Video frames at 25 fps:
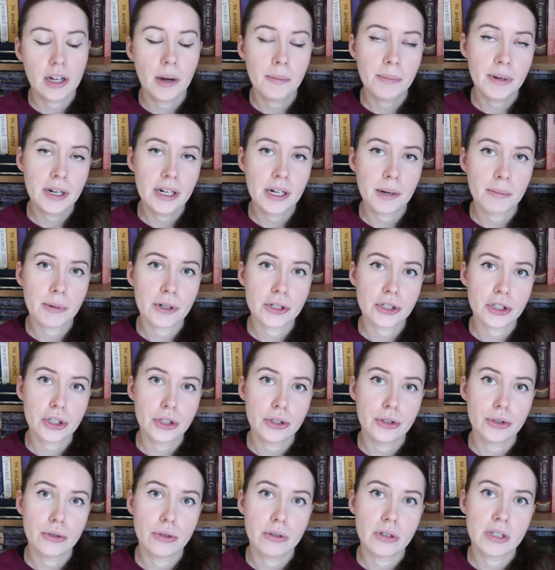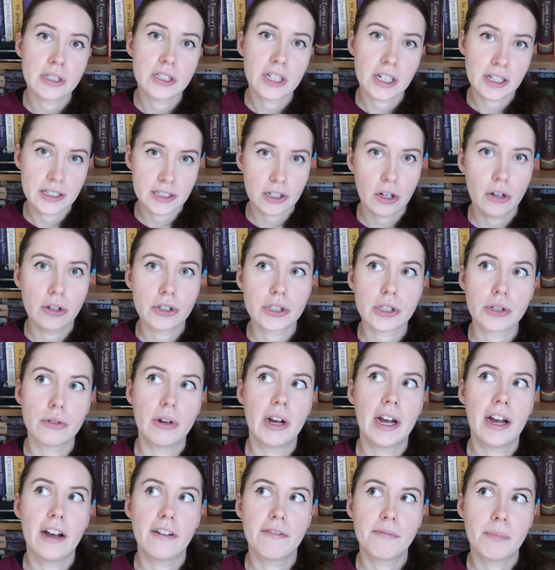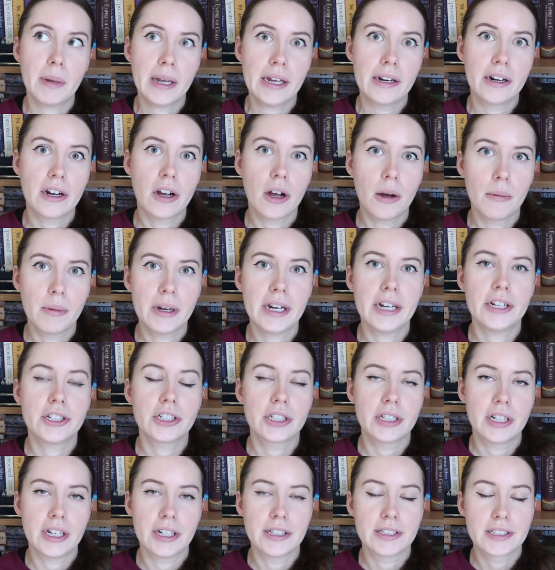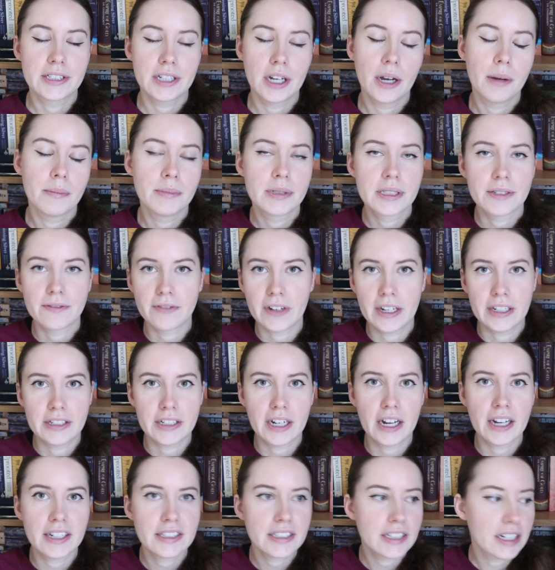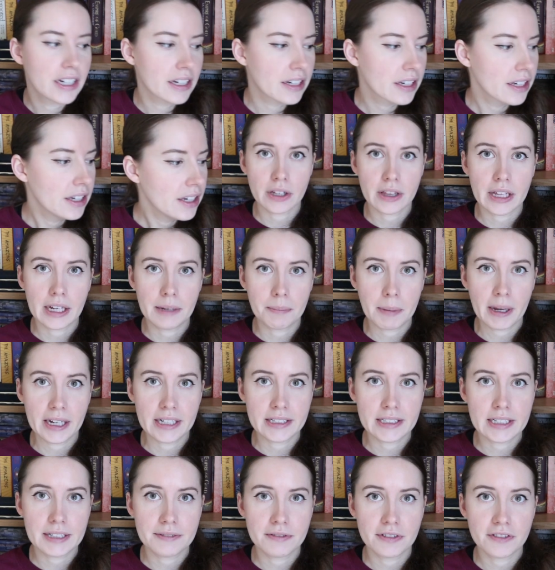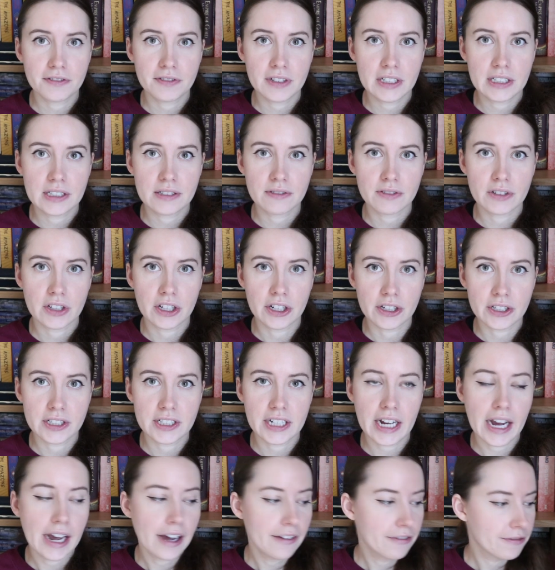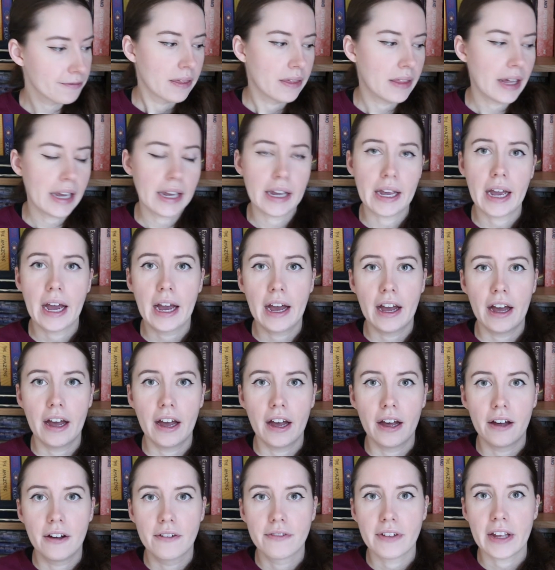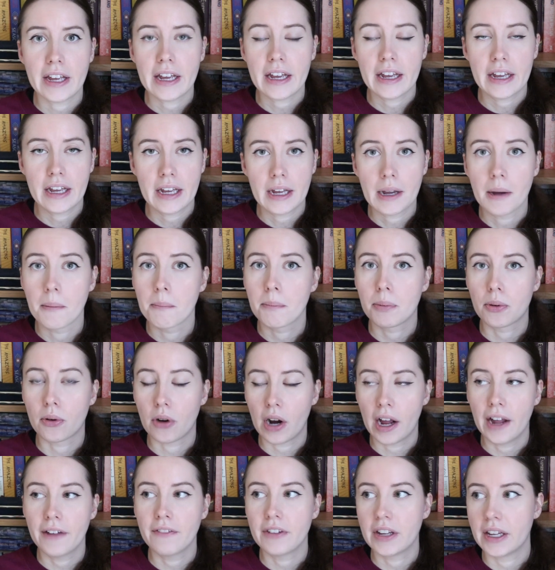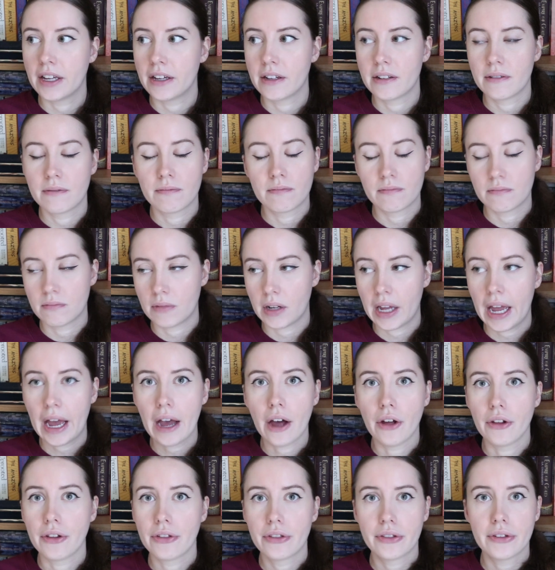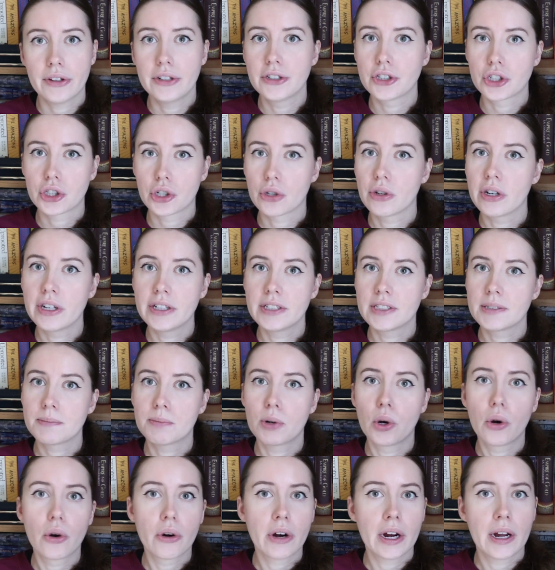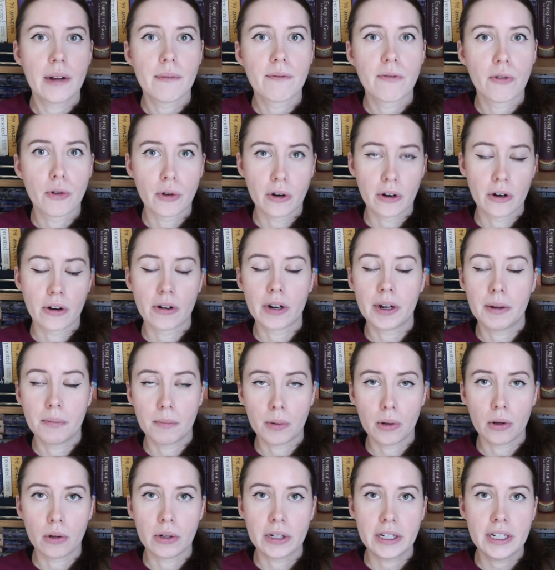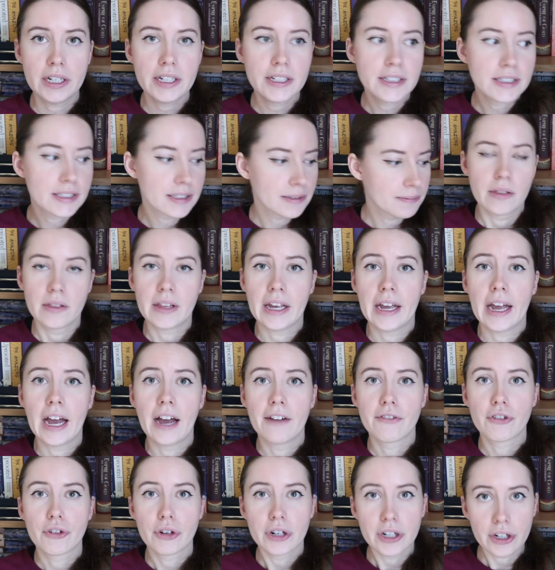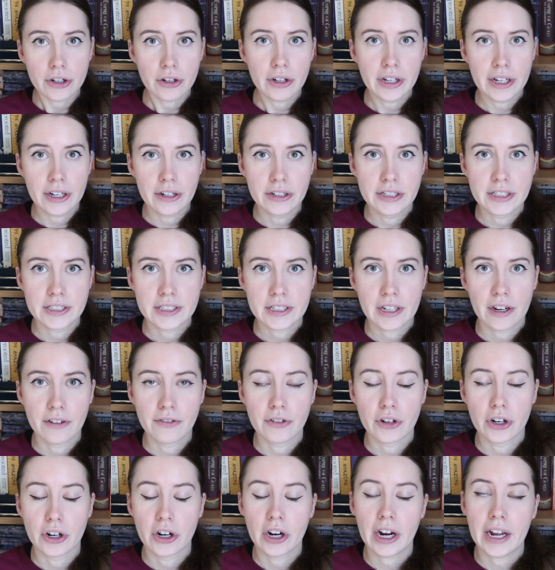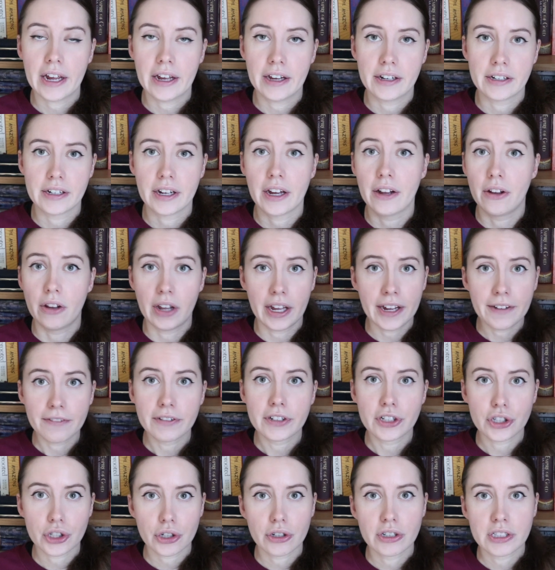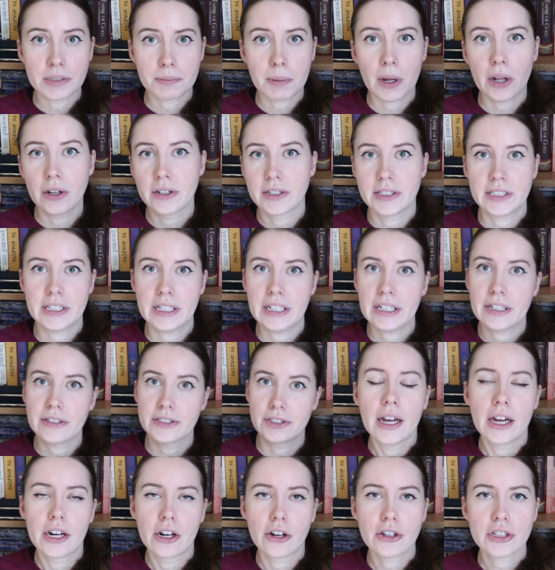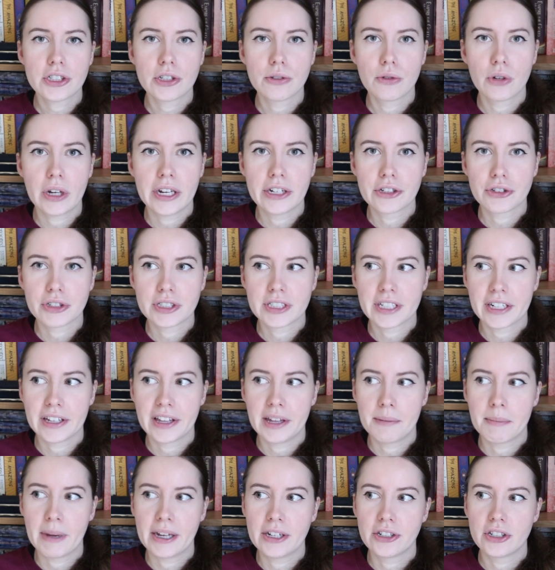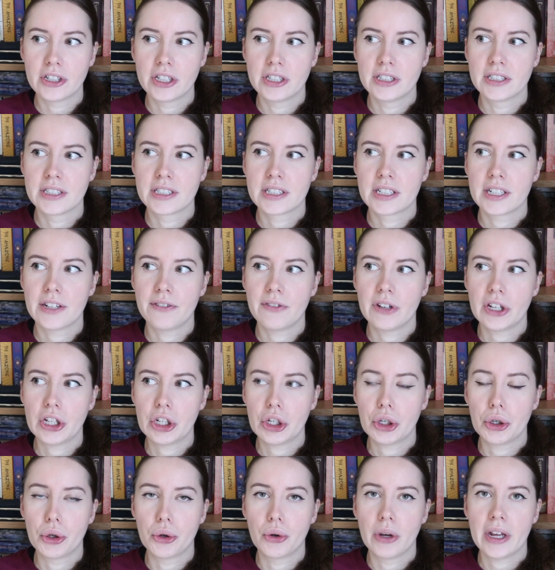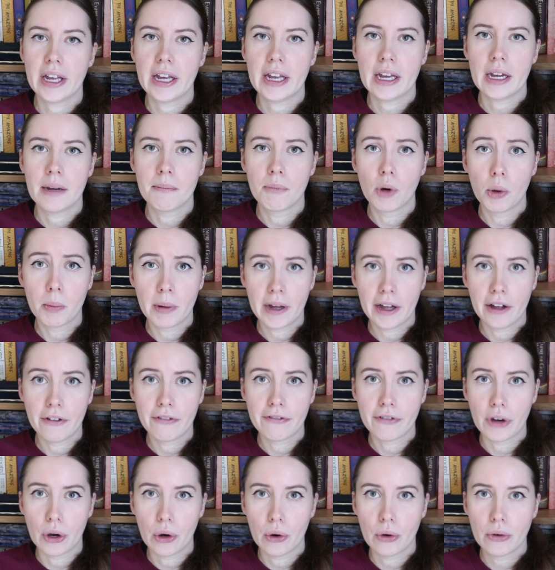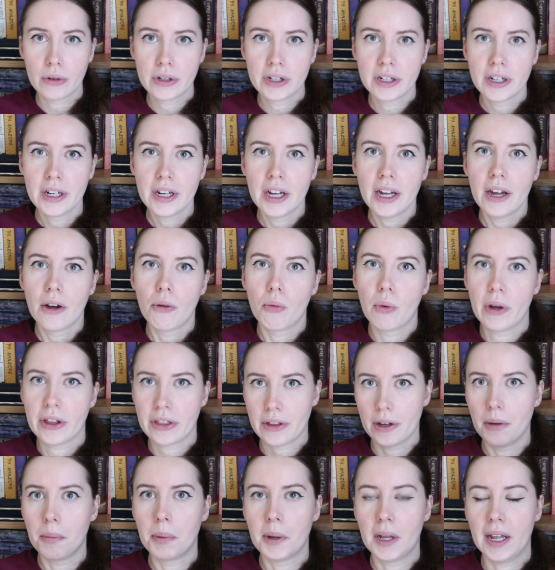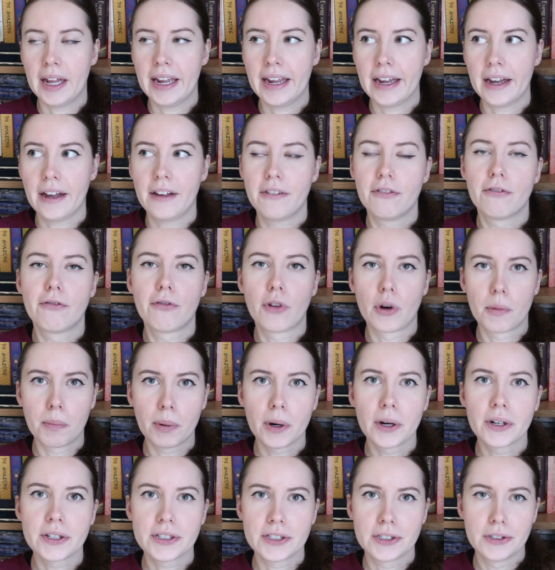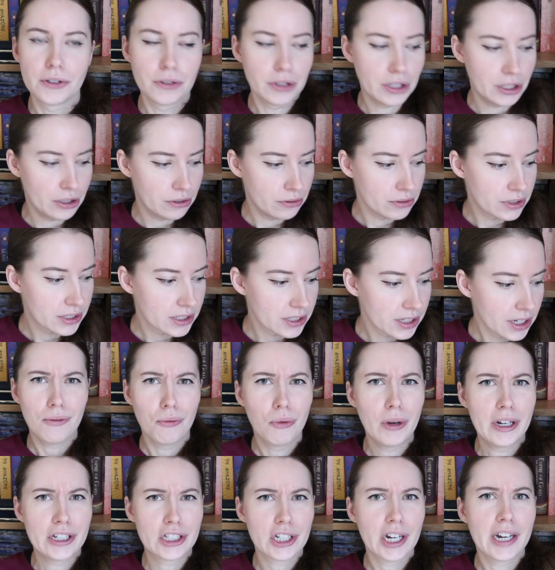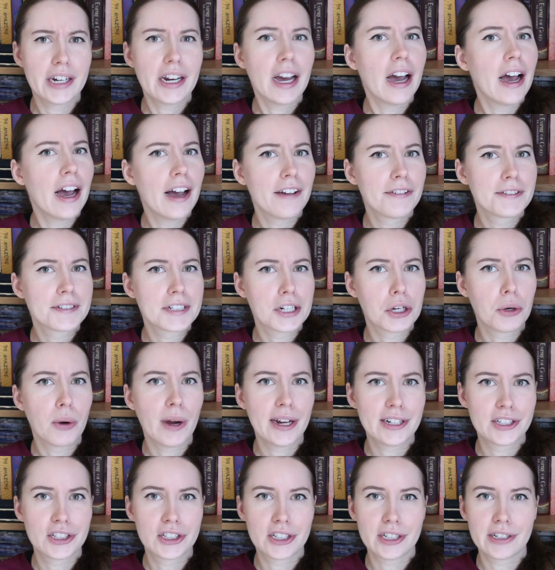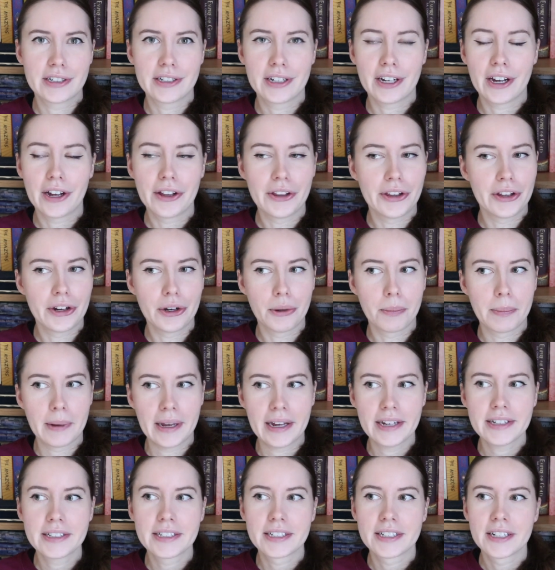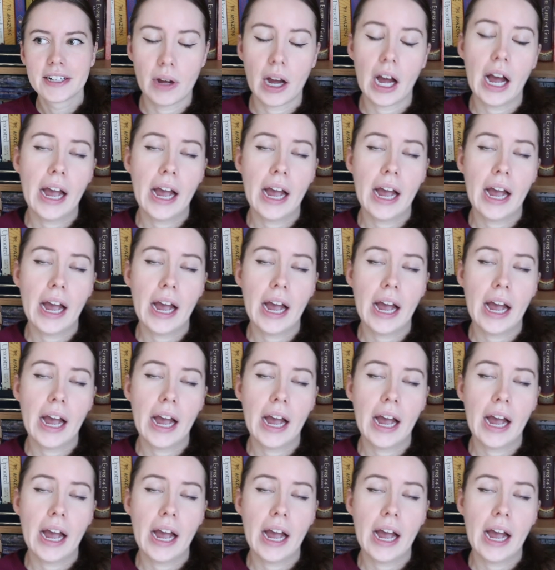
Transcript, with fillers: Company number 2 does also have paid accommodation and subs. Fantastic. They pay CIFA fees for their staff. They have a private health insurance program for employees. They have critical illness cover and a life insurance policy. It also interestingly mentions giving you a mobile phone with a plan for personal use, which I'd have to question a little bit.